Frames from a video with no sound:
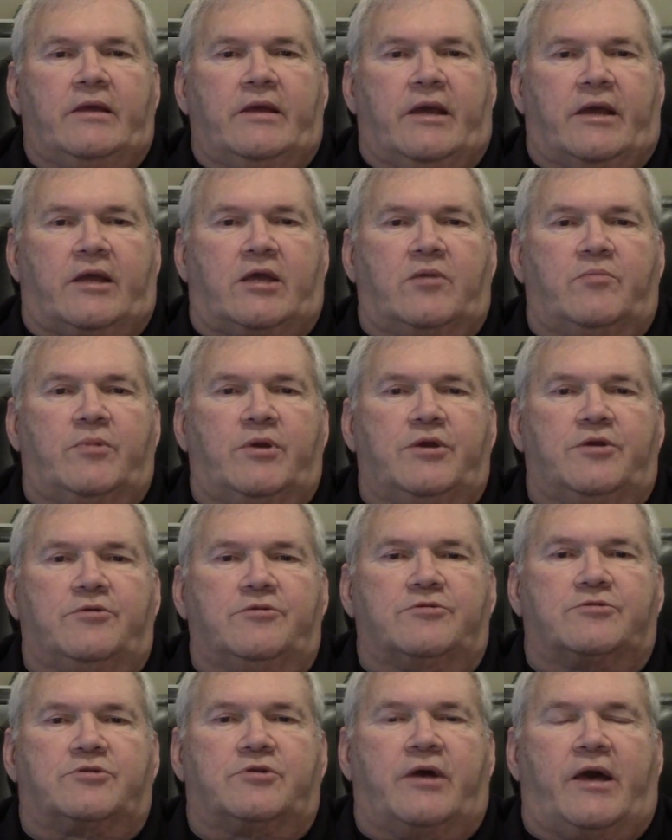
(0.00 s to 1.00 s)
It can be
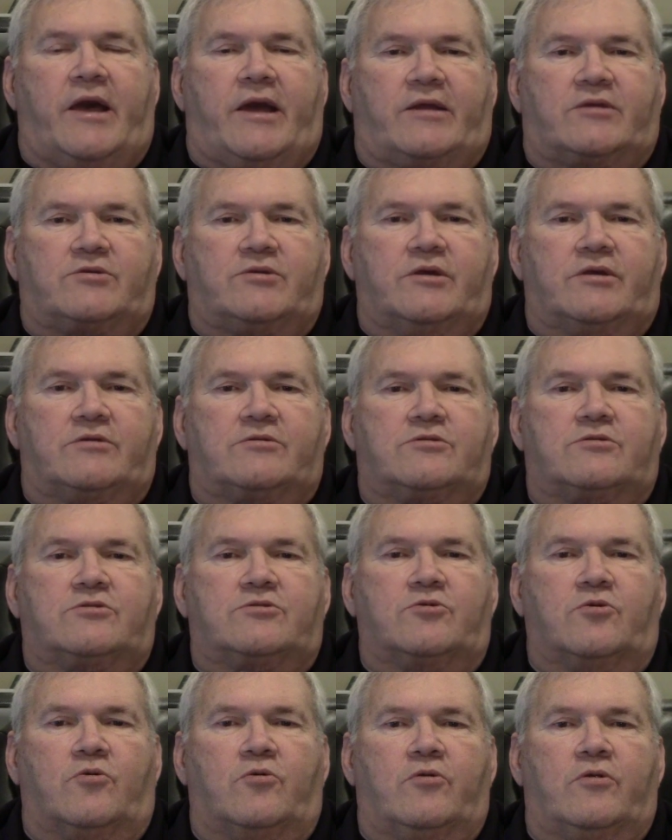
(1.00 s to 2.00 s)
used to access,
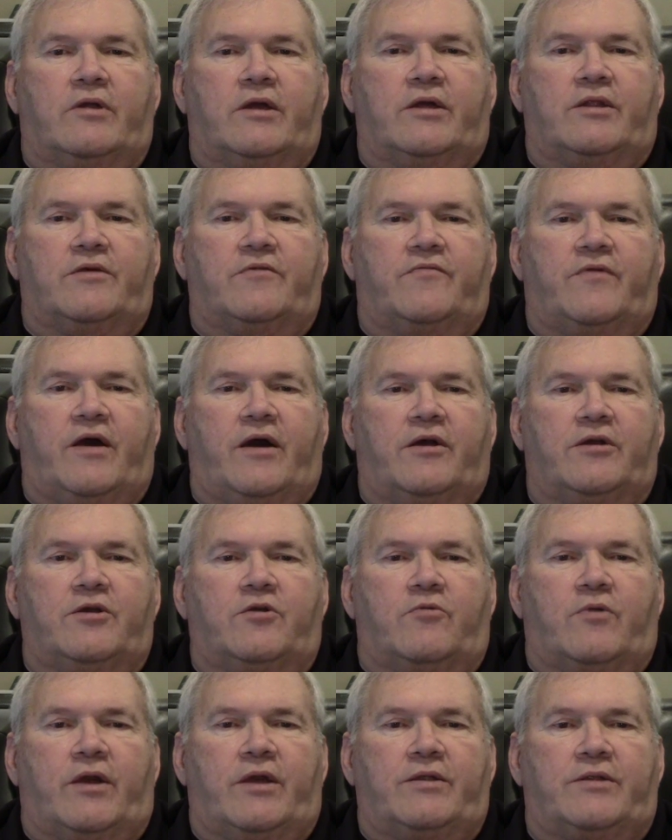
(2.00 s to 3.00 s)
store, and
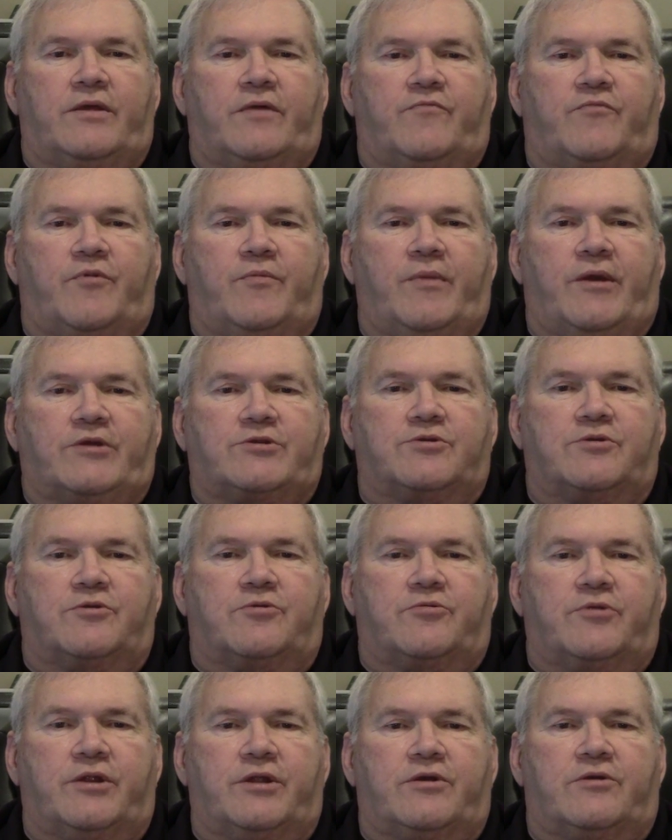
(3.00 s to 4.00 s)
evaluate information
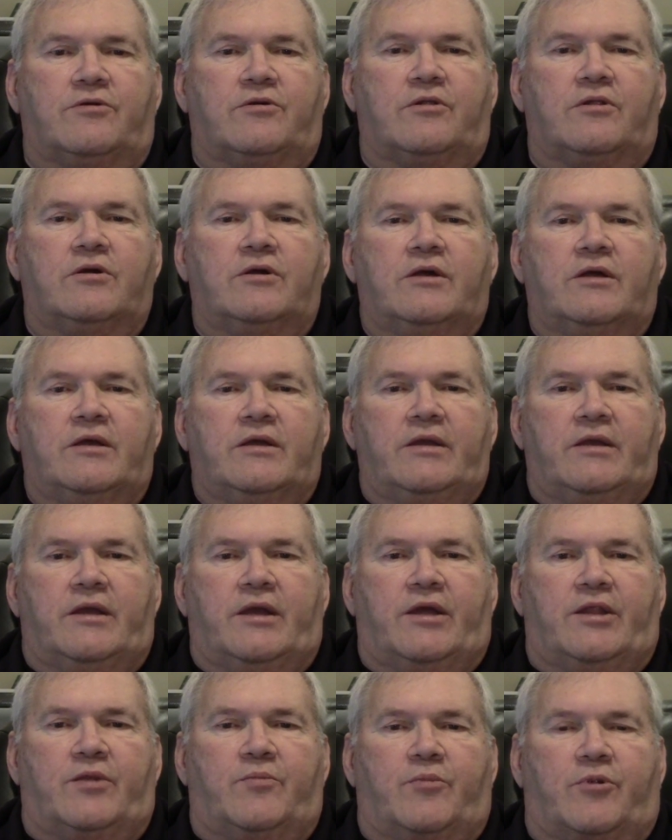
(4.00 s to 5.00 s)
critical
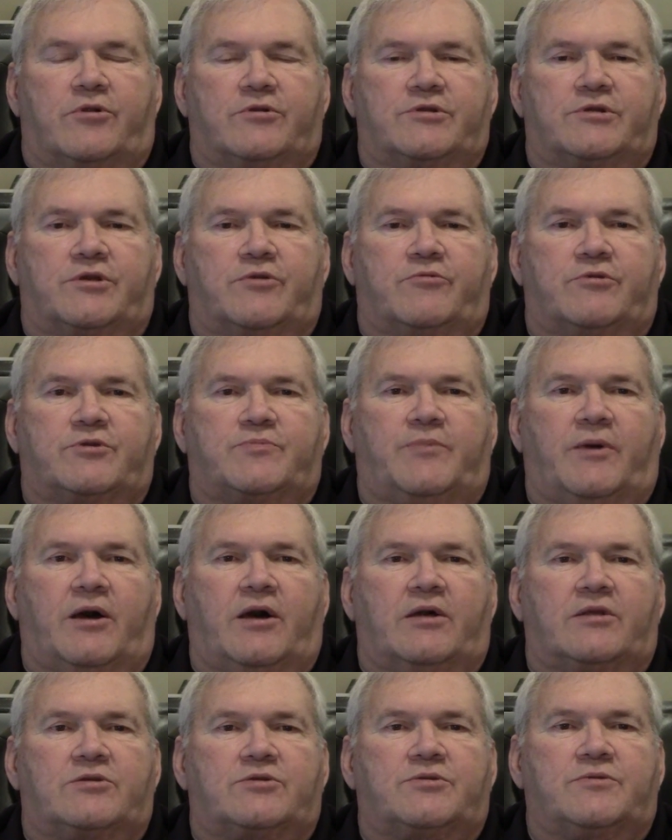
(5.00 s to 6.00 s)
in emergency
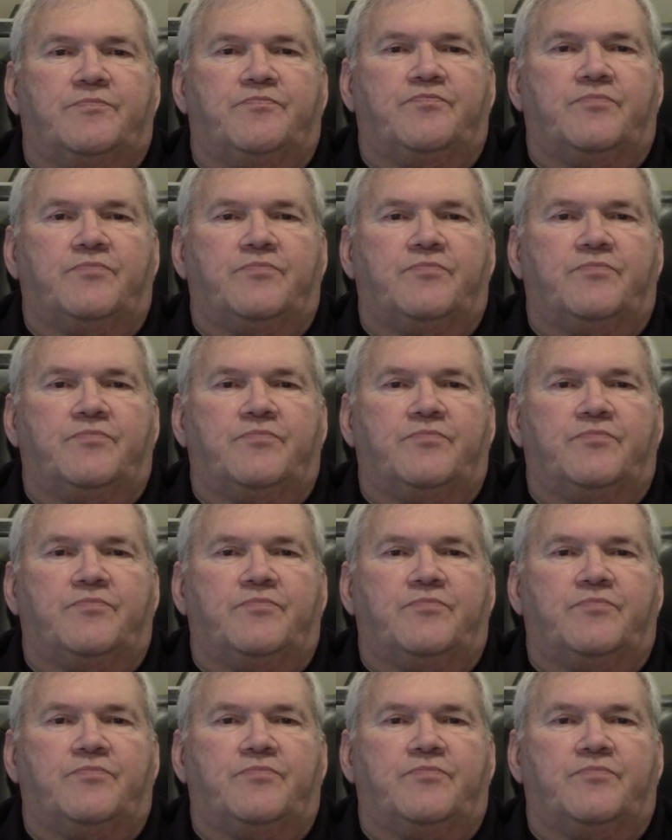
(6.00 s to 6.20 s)
response.